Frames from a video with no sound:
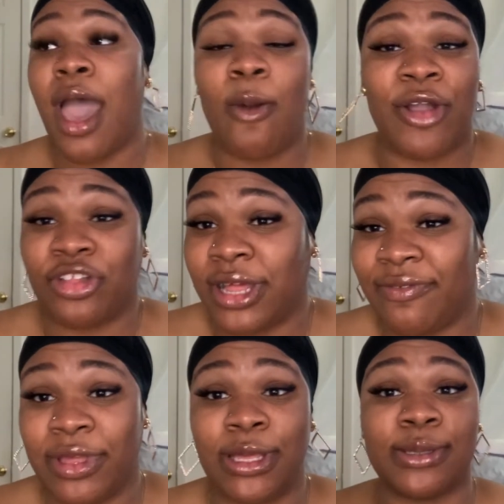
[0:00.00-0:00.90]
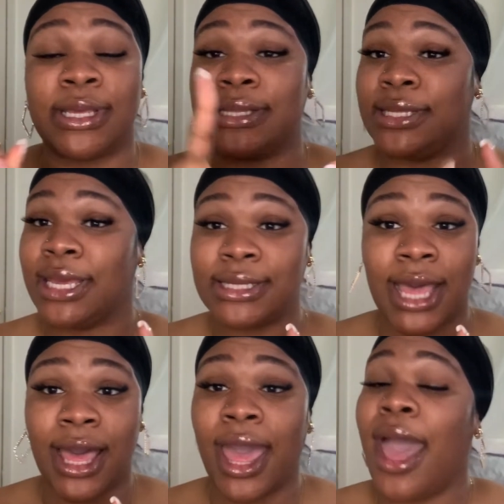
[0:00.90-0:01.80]
I watch a lot of videos on
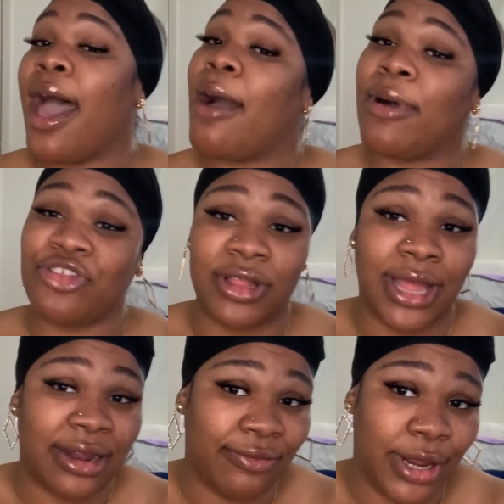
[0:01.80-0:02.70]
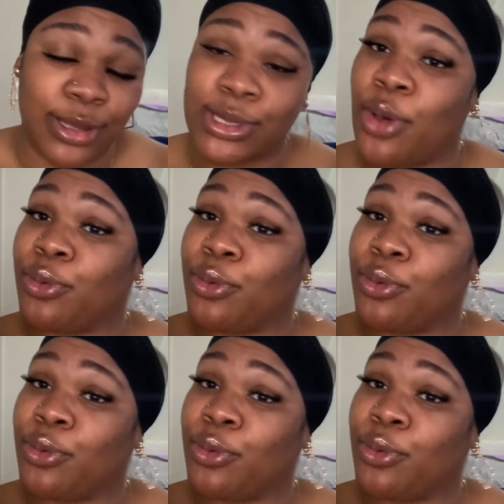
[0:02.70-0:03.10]
TikTok. I watch a lot of videos on